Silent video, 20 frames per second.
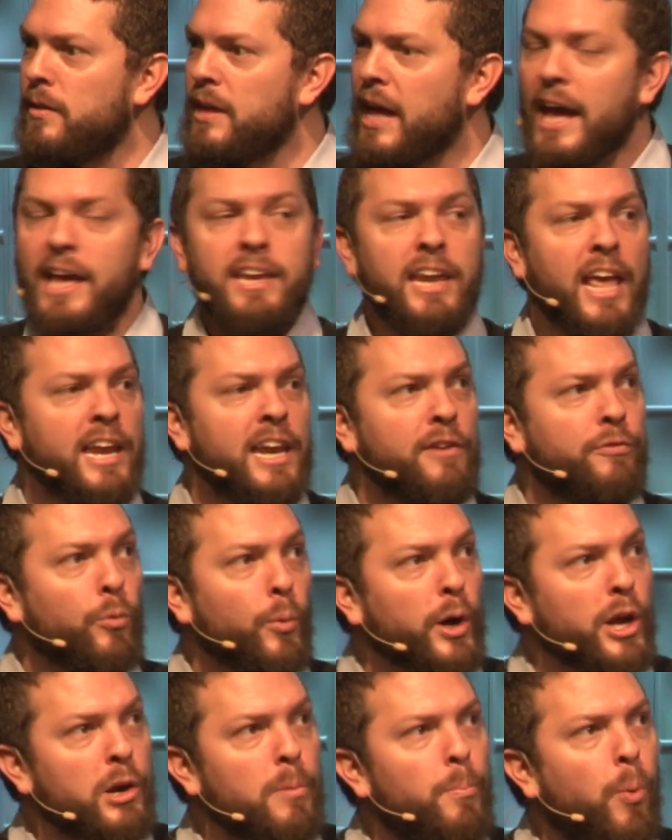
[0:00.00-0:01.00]
And if we're
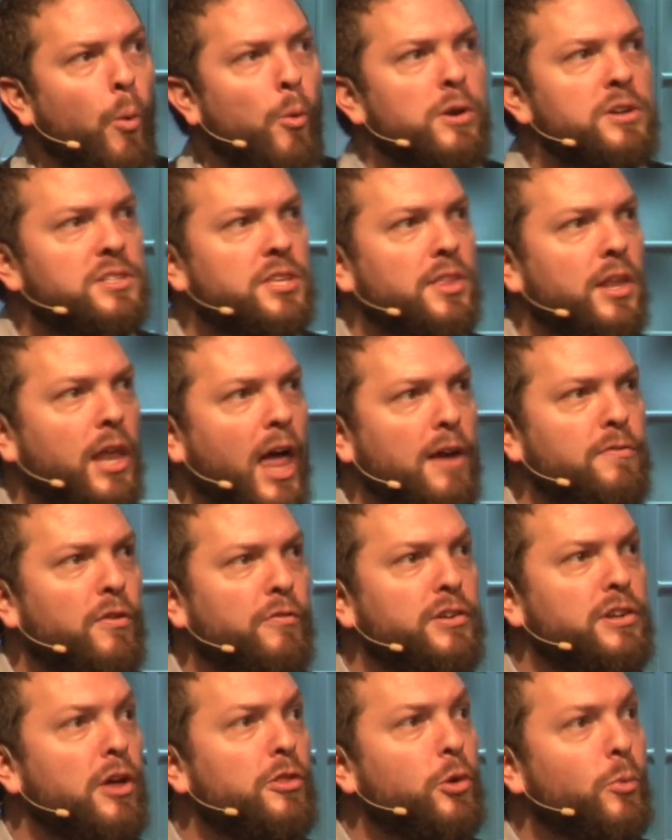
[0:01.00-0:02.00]
going to pour into the life of
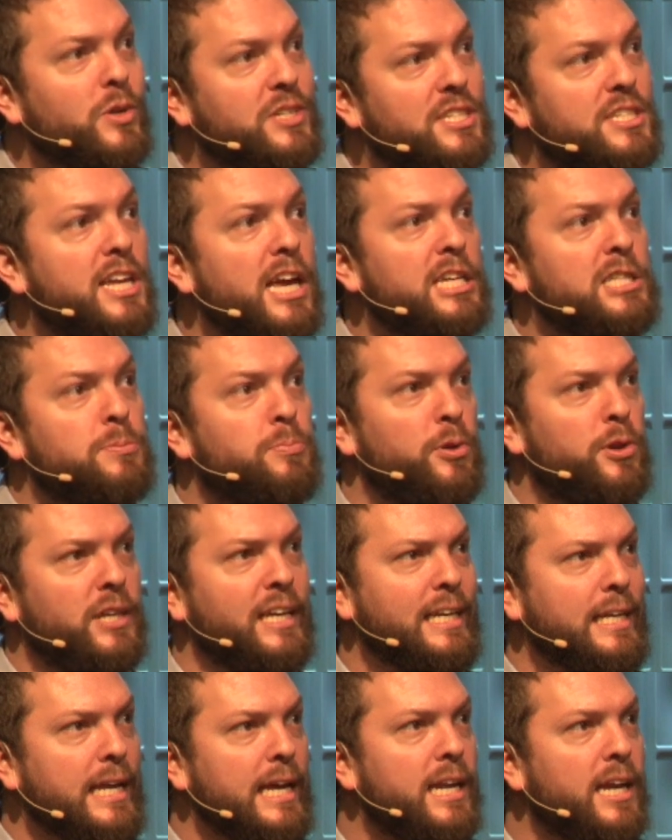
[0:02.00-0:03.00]
another, what's desperately
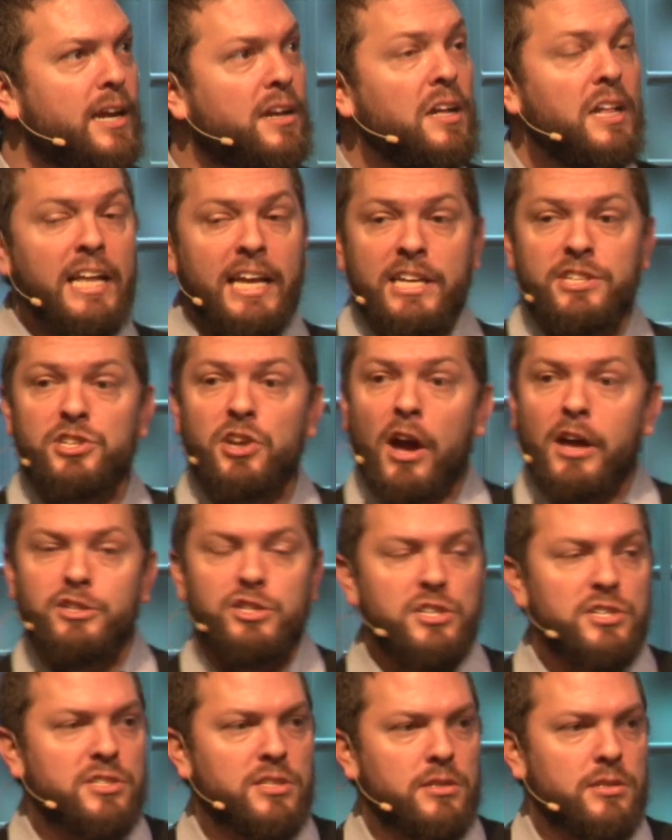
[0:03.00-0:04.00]
needed is not
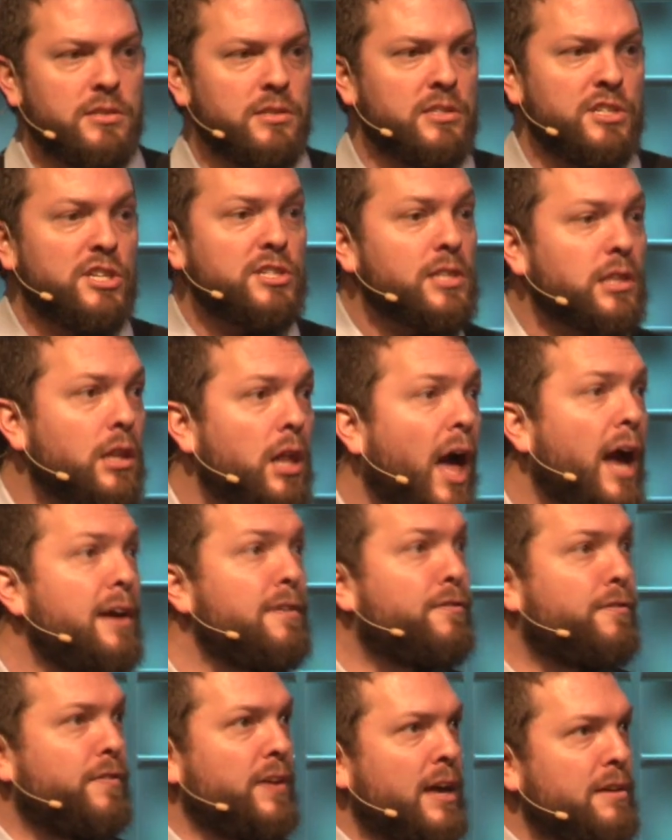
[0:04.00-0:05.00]
just
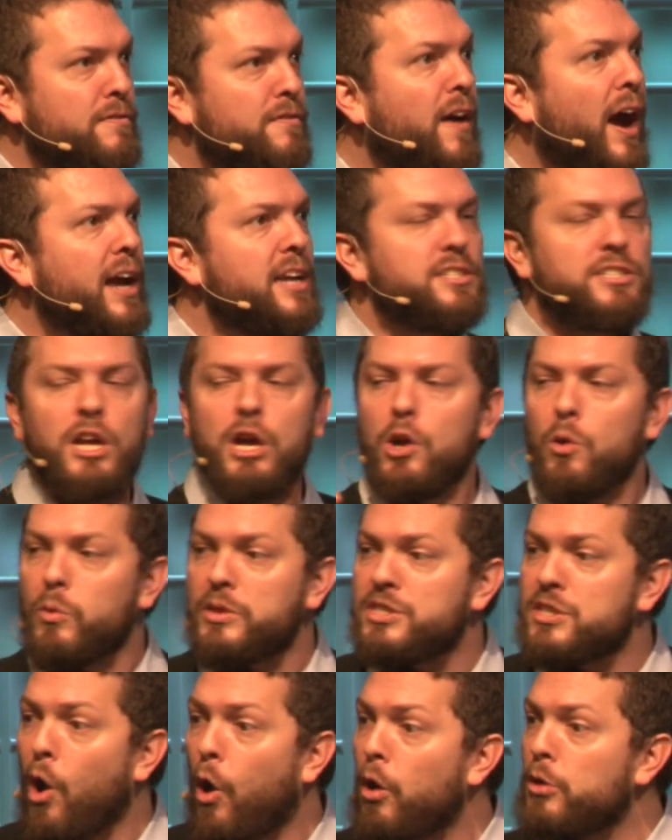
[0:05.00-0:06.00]
life advice.
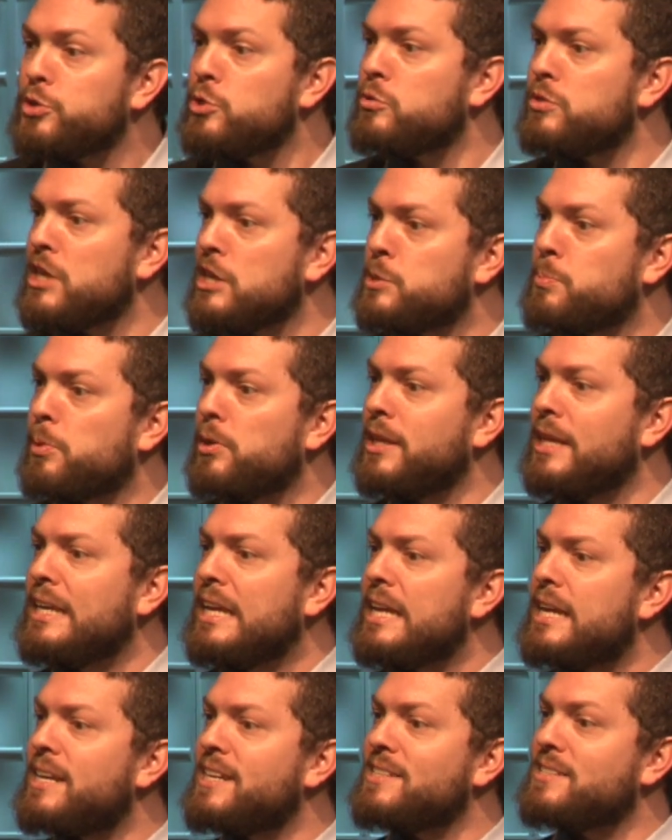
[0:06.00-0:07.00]
What's also desperately
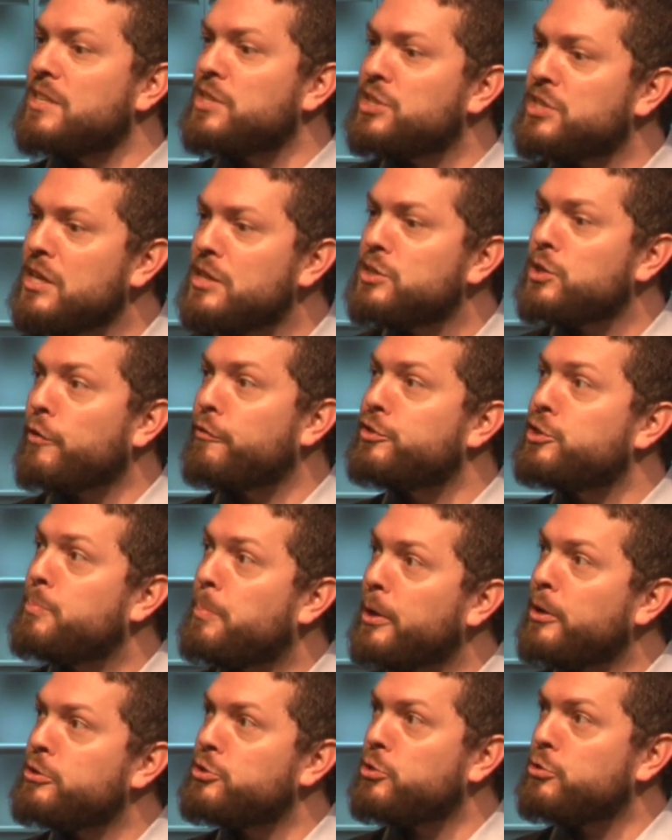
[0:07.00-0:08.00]
needed is a sense of
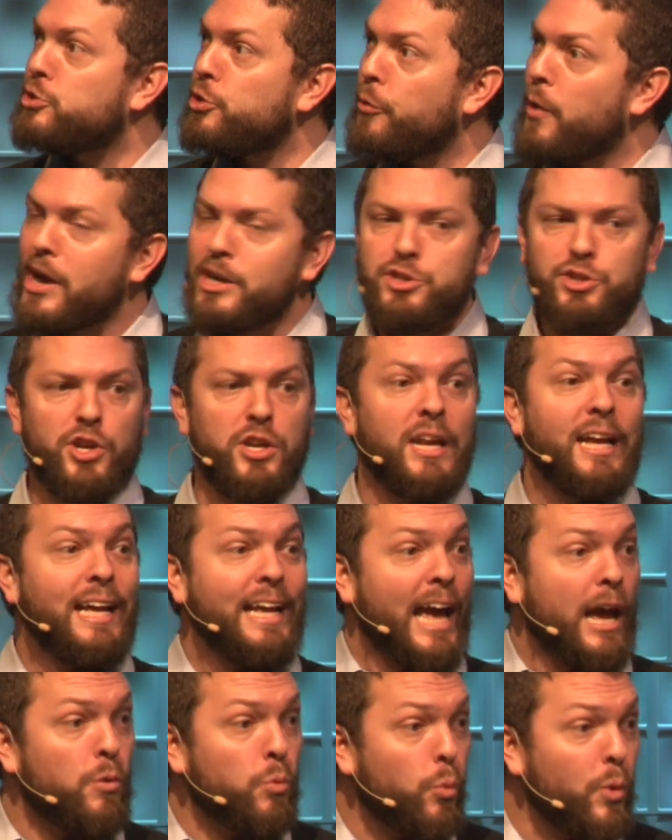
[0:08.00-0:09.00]
spiritual direction
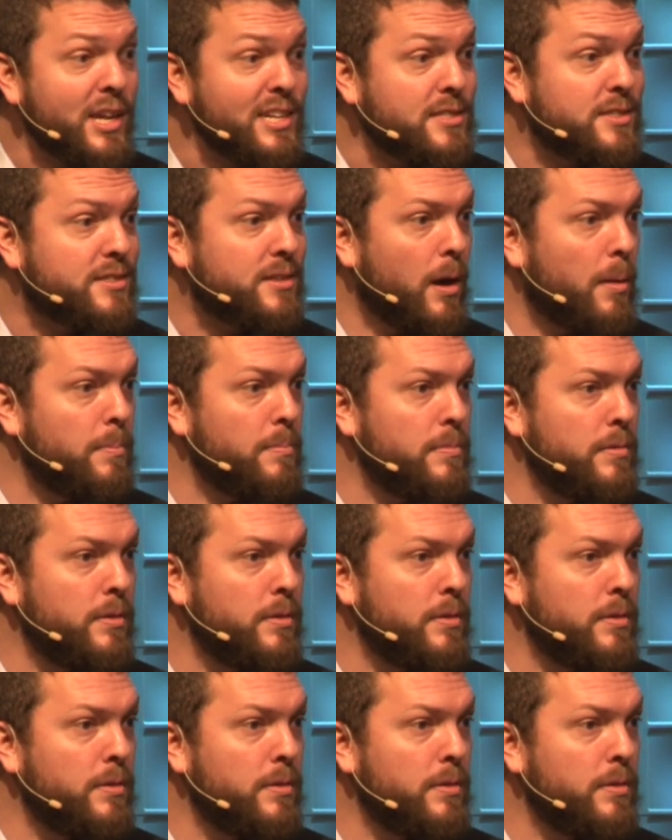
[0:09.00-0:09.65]
and wisdom.